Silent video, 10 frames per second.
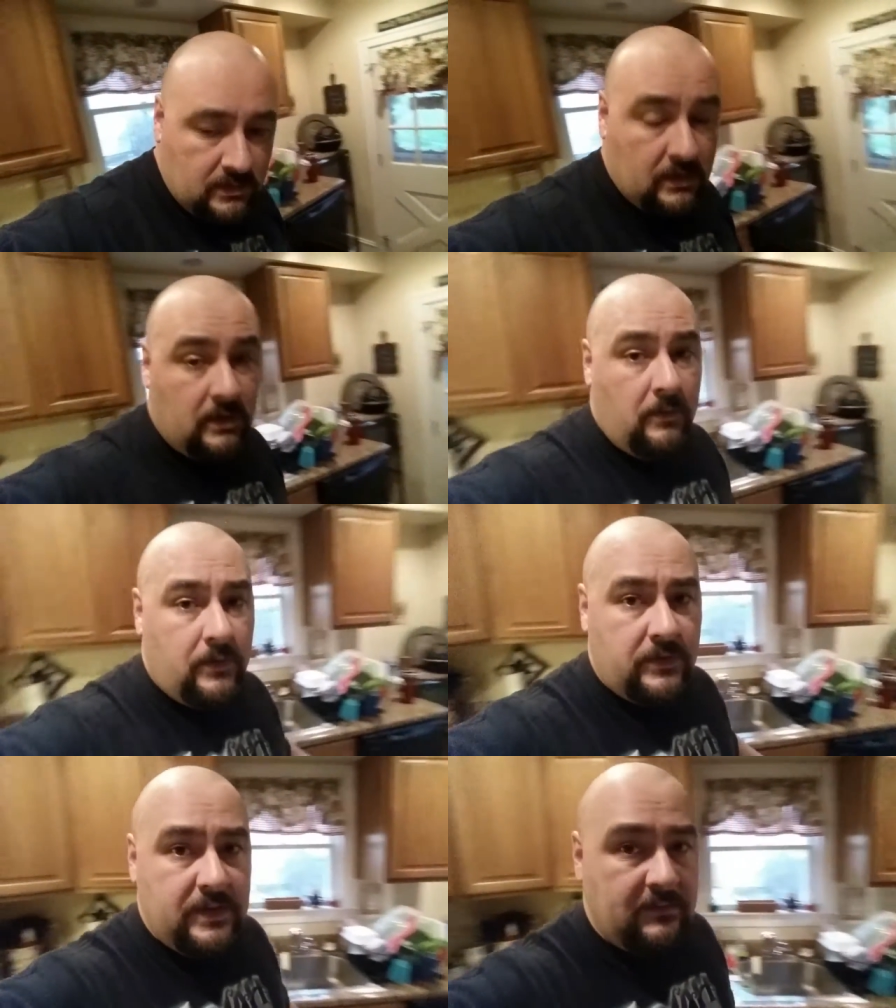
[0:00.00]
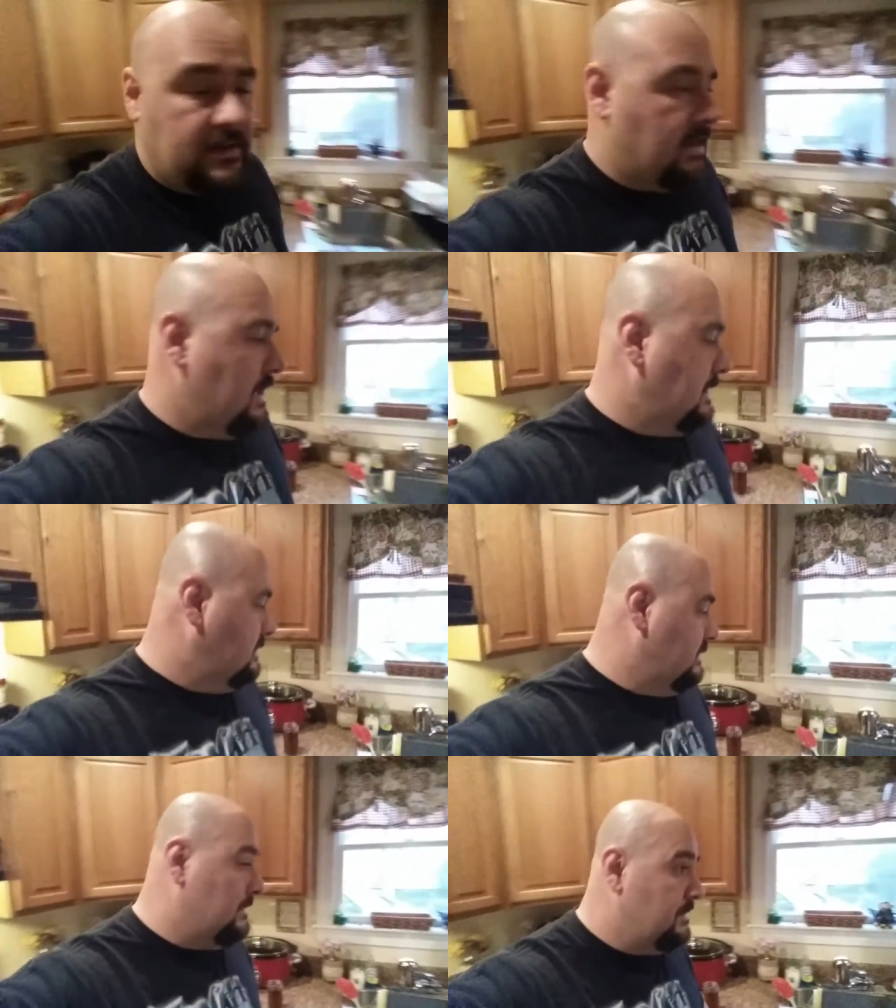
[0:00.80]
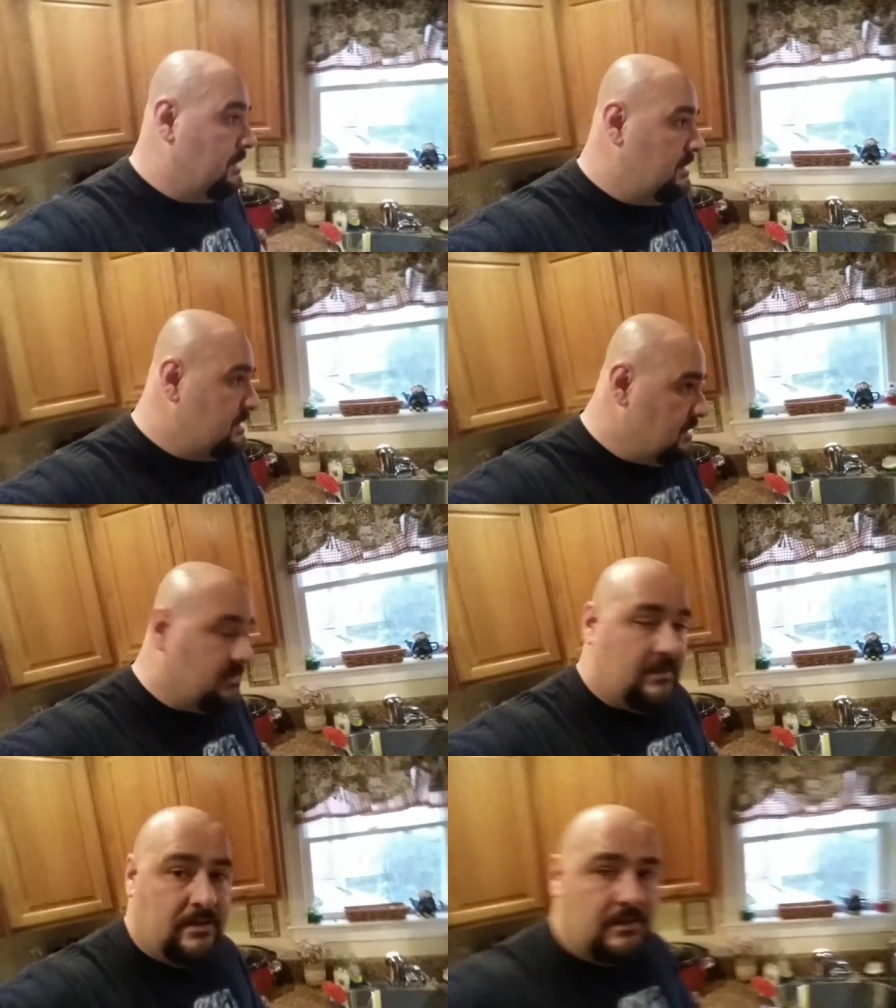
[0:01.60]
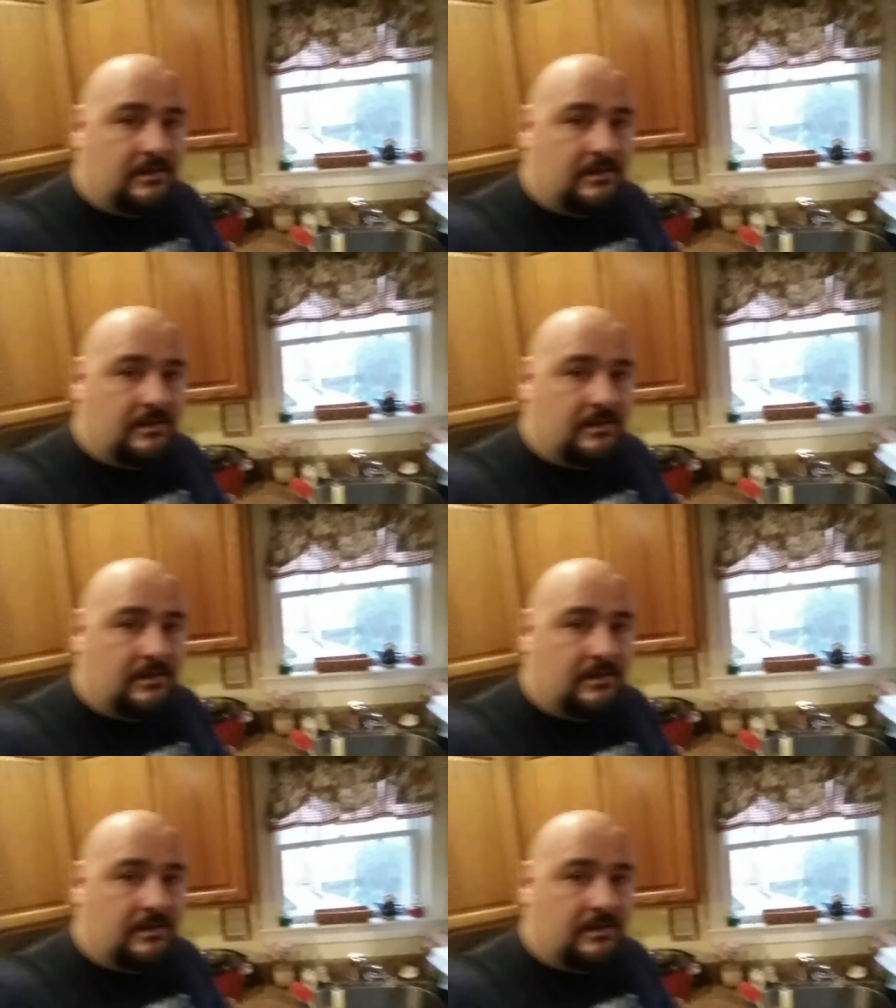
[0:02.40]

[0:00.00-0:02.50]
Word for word: Yeah, going on seven o'clock, so, and it's still